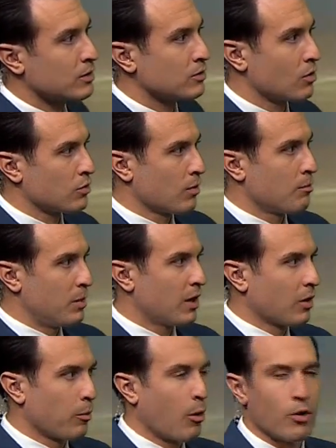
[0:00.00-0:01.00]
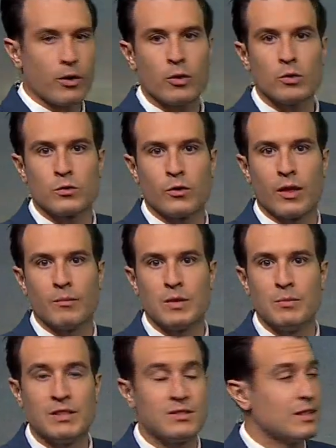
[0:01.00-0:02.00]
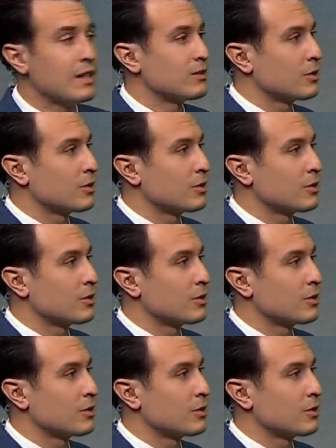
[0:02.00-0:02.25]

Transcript: because those are bigger particles for them to be seen.